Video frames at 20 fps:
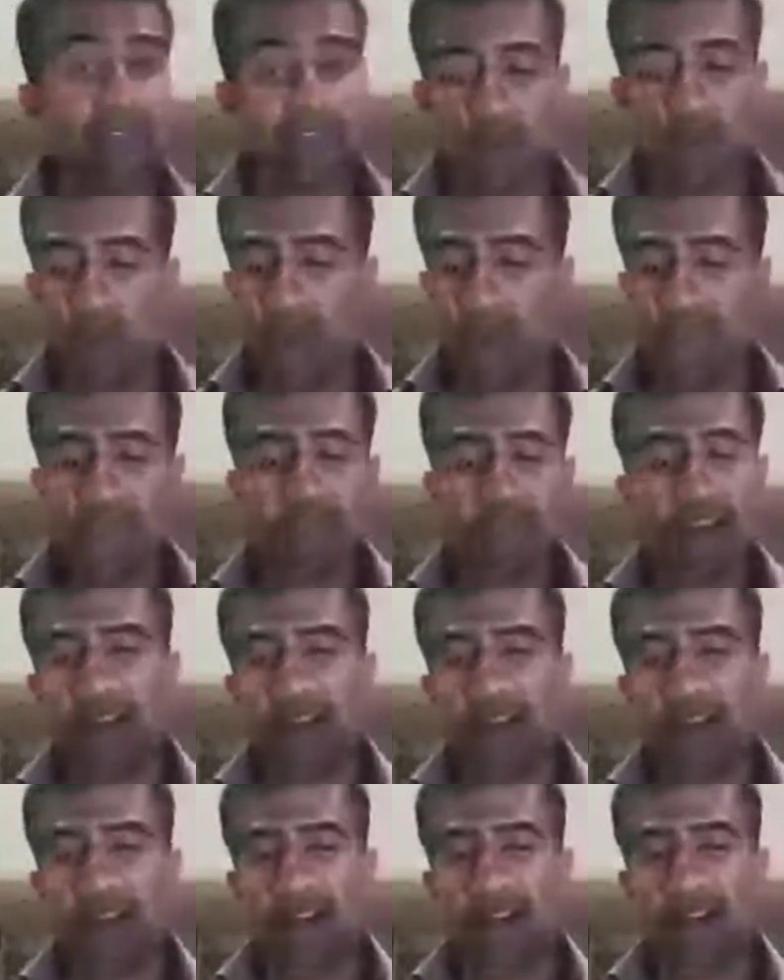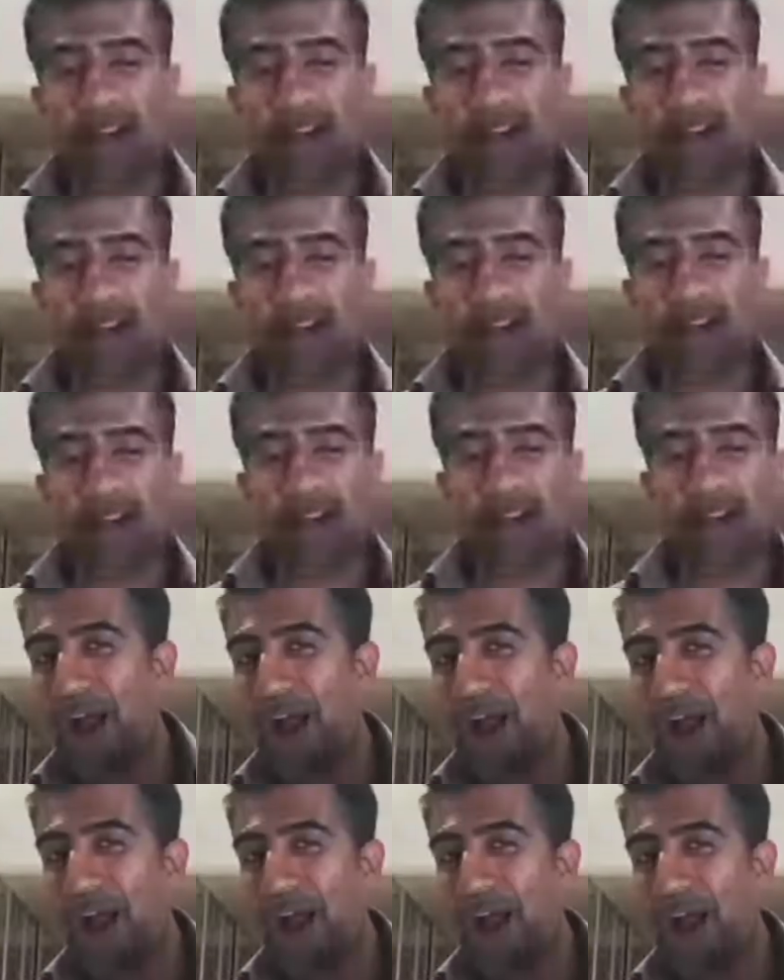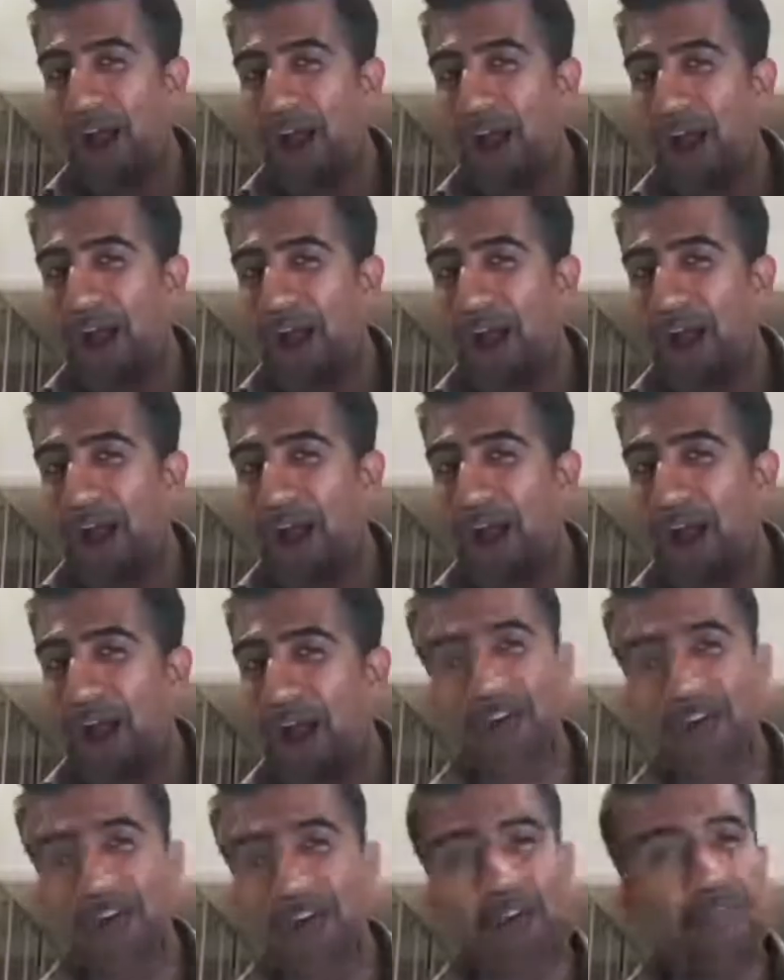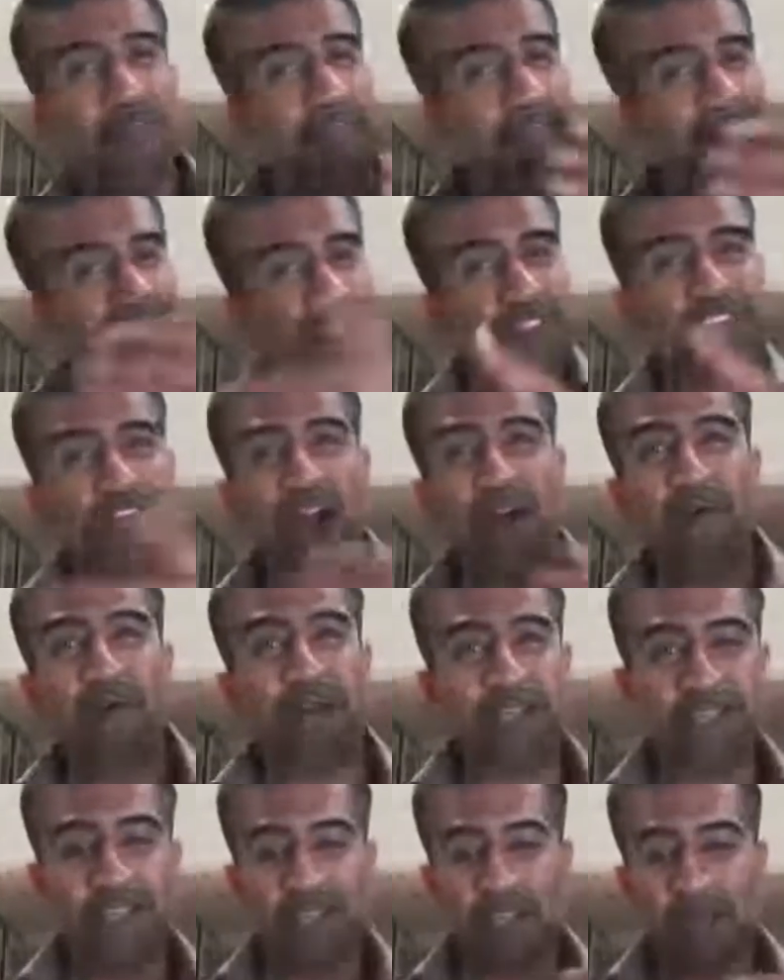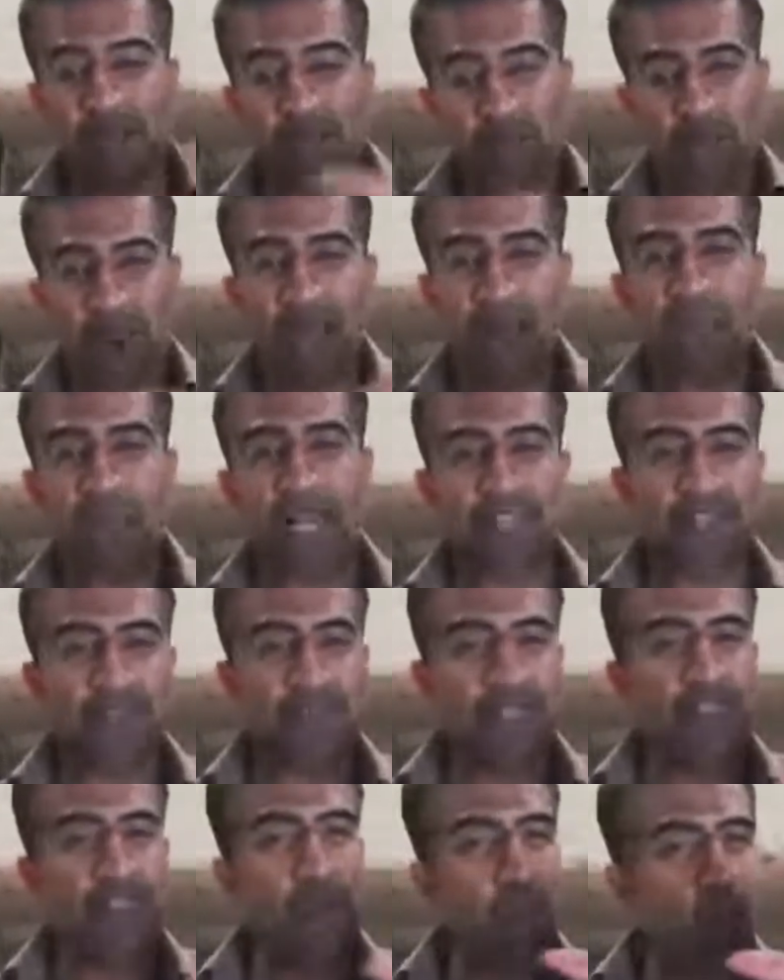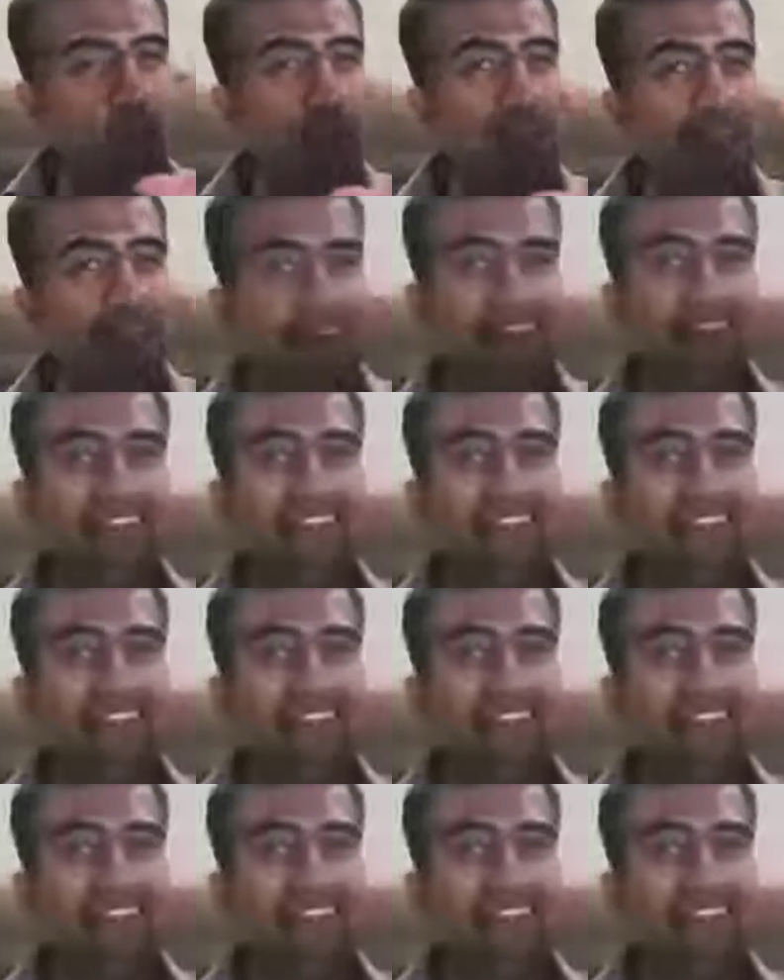You wake up, You head into the office, you go for that Starbucks, you go grab that. So it's a when.